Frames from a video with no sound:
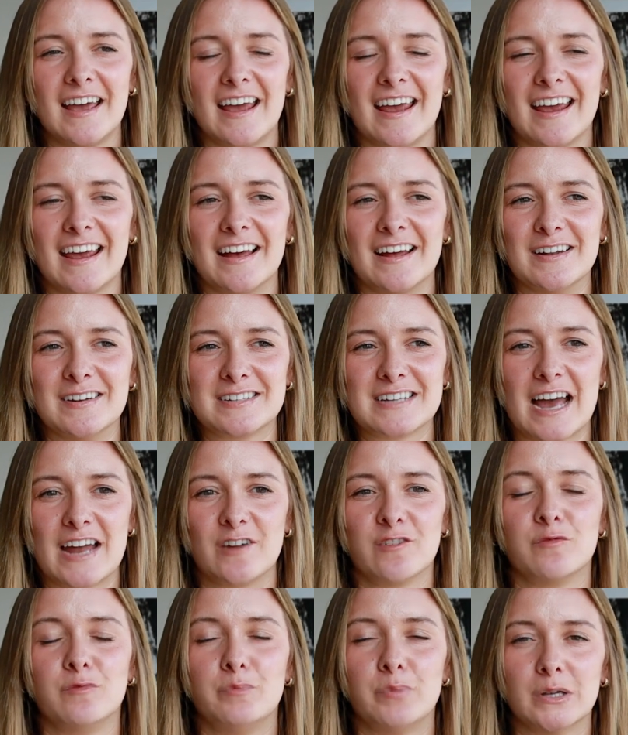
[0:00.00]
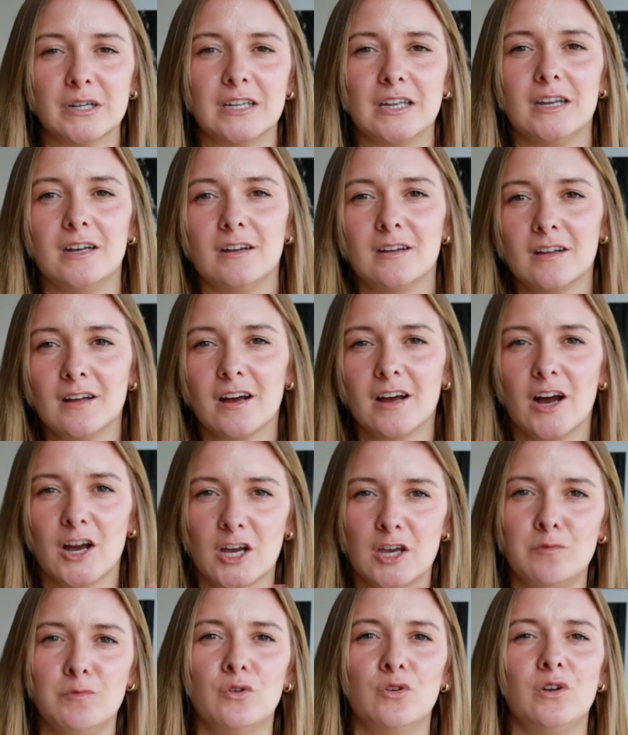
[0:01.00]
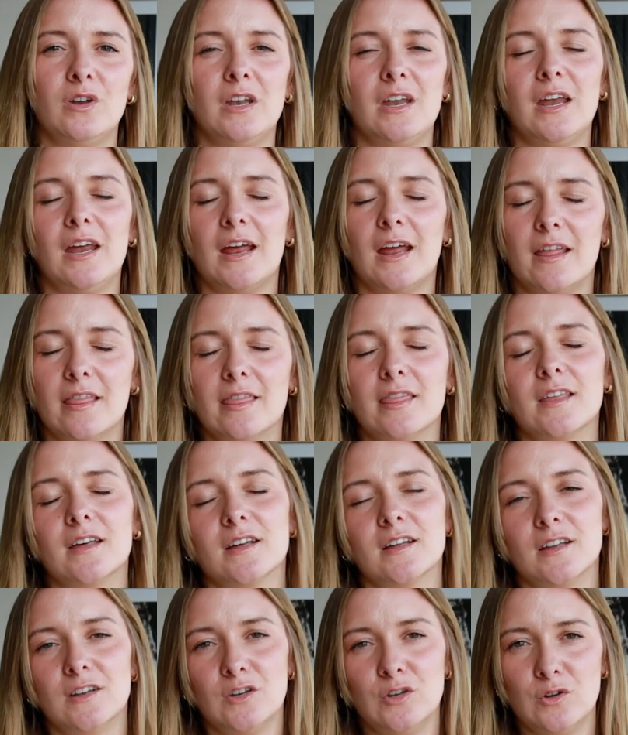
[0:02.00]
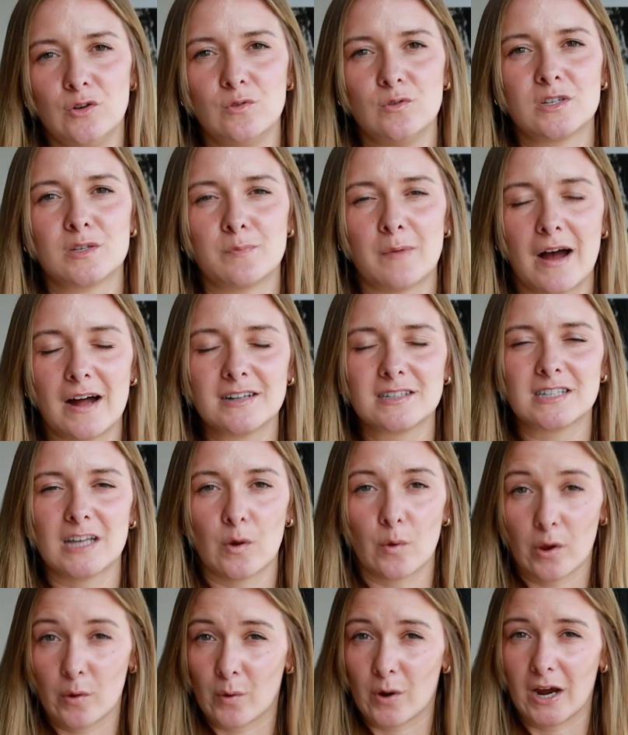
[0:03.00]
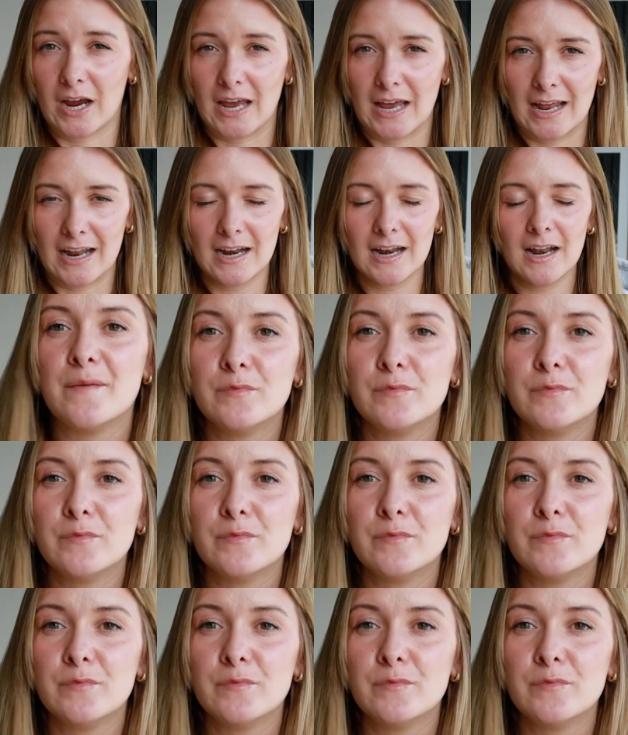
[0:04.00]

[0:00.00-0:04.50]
and kind of building a community in the new spots that we were in.